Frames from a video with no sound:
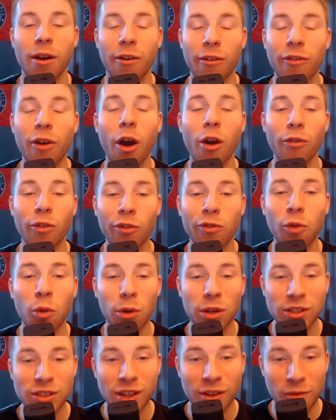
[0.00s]
over
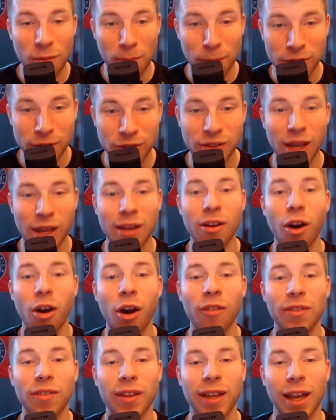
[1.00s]
forty-seven percent
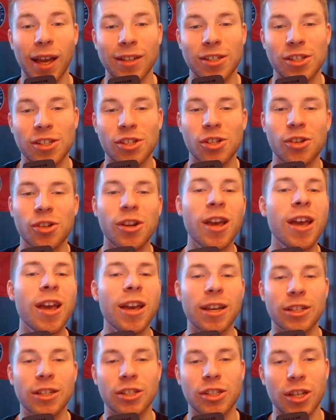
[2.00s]
off the catch-and-shoot
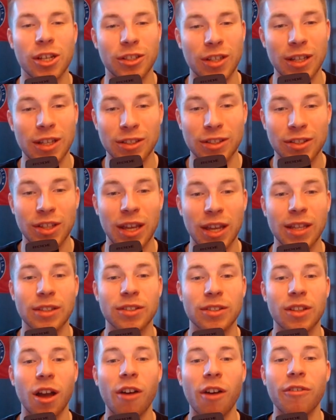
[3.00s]
is just insane
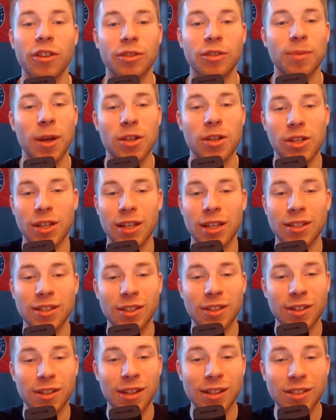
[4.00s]
stuff, especially
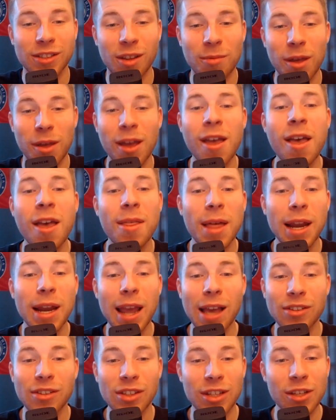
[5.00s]
considering that's something that he
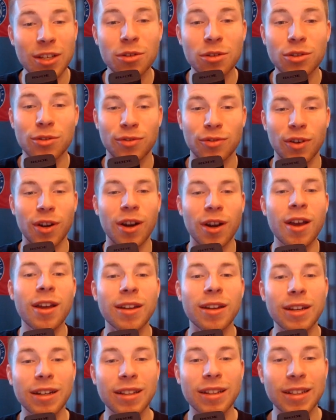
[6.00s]
hasn't used for
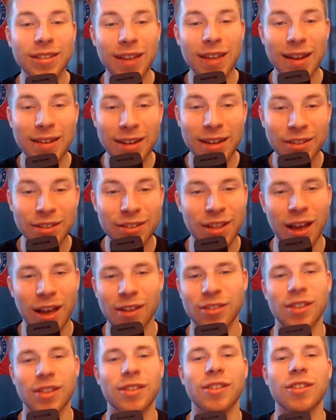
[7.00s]
nearly ten years
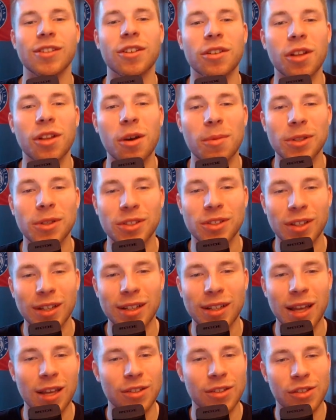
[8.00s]
now, since his Oklahoma City
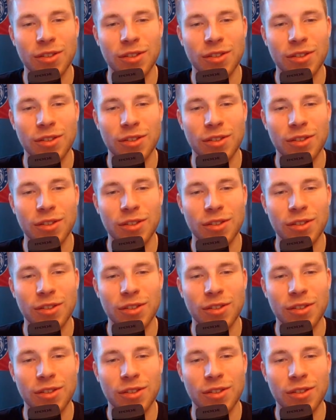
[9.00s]
days.